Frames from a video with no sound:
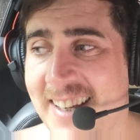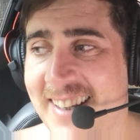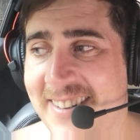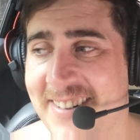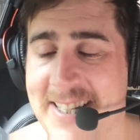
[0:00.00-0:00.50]

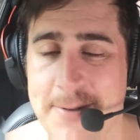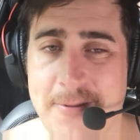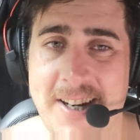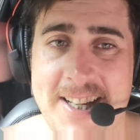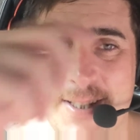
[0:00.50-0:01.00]
The reason
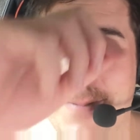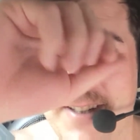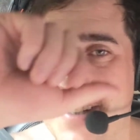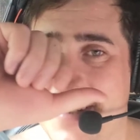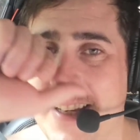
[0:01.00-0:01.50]
why is
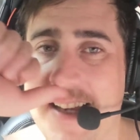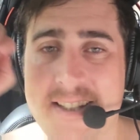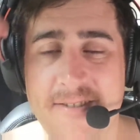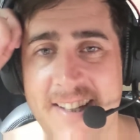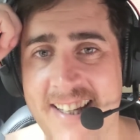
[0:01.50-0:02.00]
because
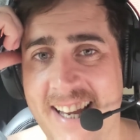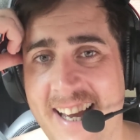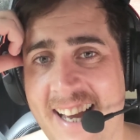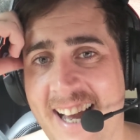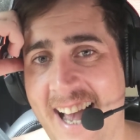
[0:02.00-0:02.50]
last week
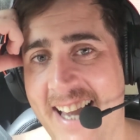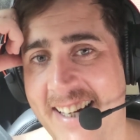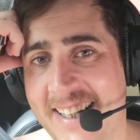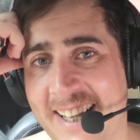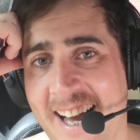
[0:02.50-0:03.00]

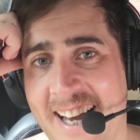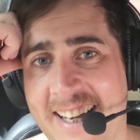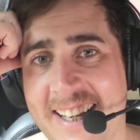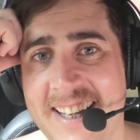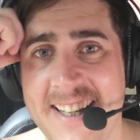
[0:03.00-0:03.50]
Hayden Clark